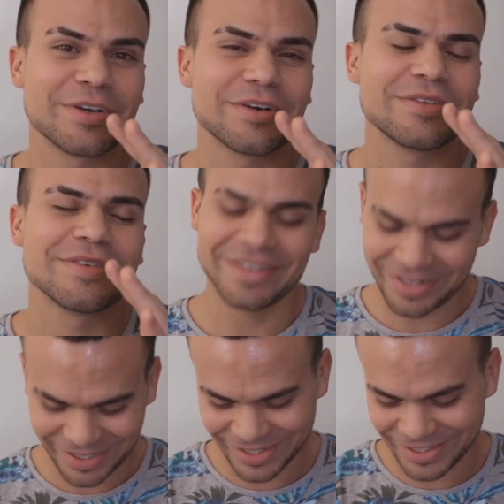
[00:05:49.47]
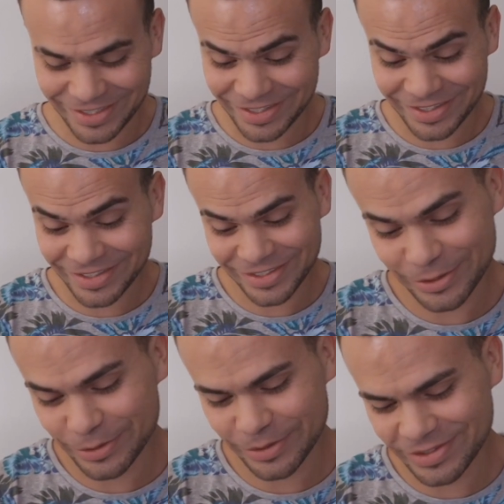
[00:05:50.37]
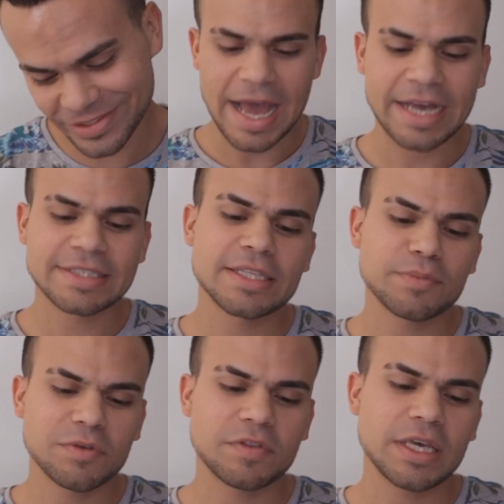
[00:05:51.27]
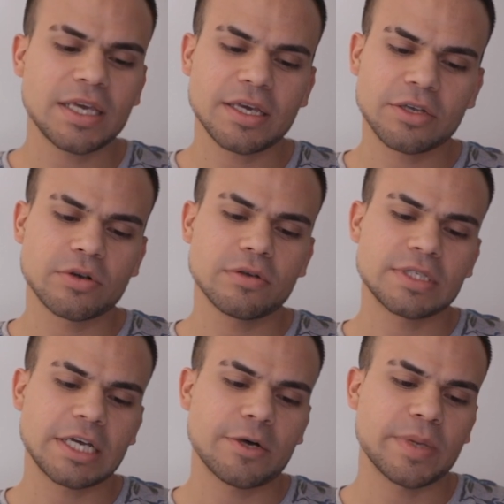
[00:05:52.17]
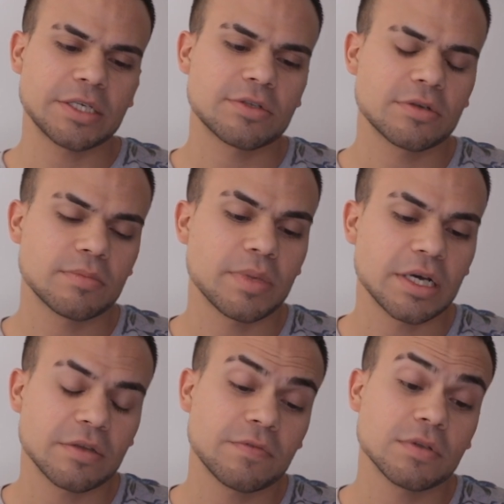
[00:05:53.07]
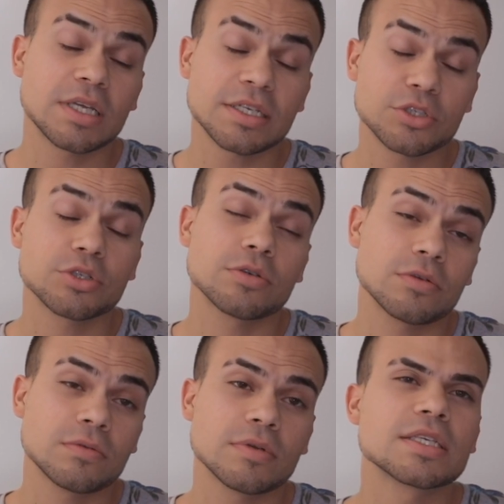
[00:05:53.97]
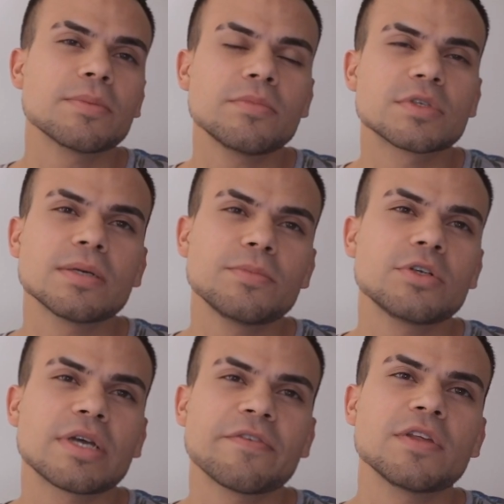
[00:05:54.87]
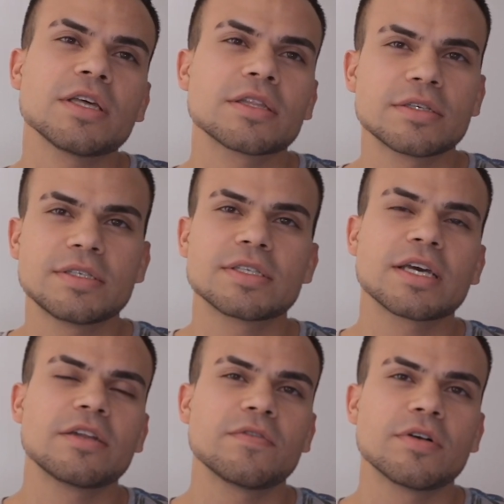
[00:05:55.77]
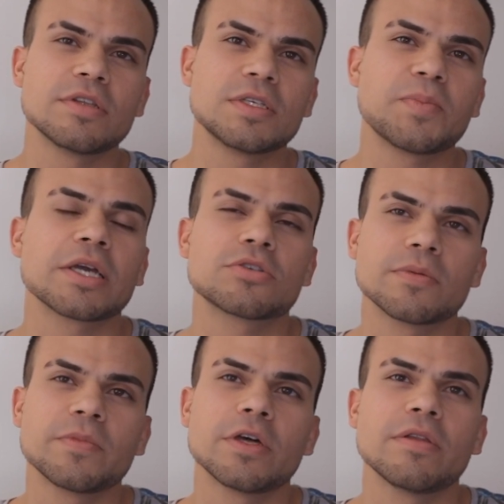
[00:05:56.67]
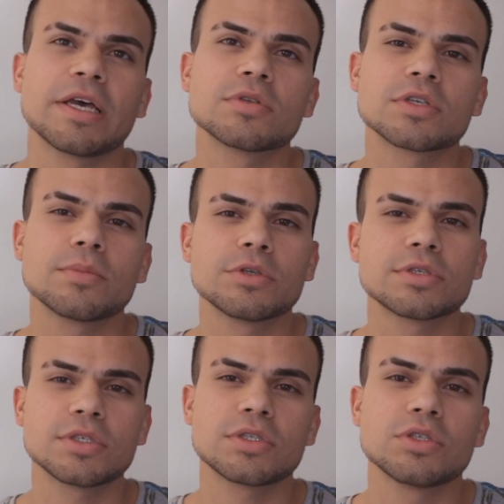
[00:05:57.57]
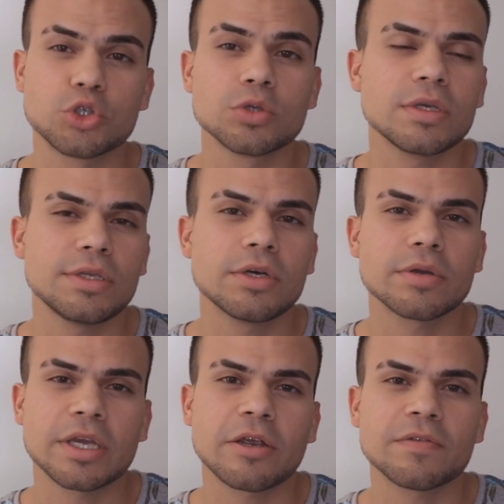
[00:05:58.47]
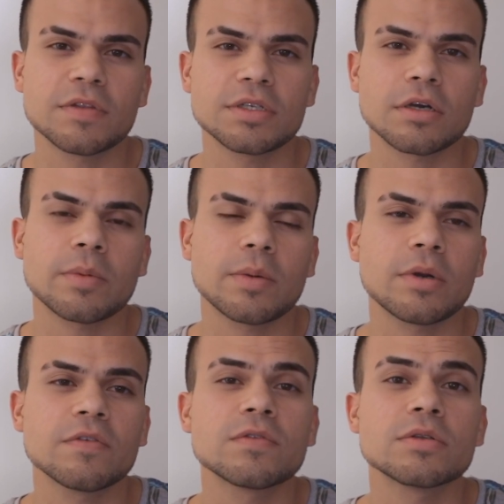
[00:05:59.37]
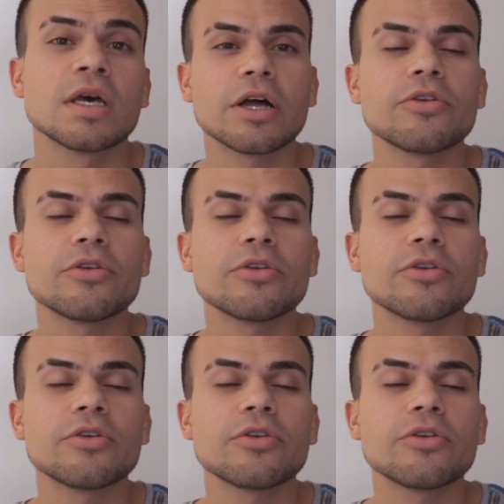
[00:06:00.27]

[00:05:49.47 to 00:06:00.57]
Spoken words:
Bro, don't do it. Ask them if they get grossed out by certain body fluids. That's true. Some I feel like this is kind of the spectrum though. Like some nurses truly don't care if they talk about body fluids.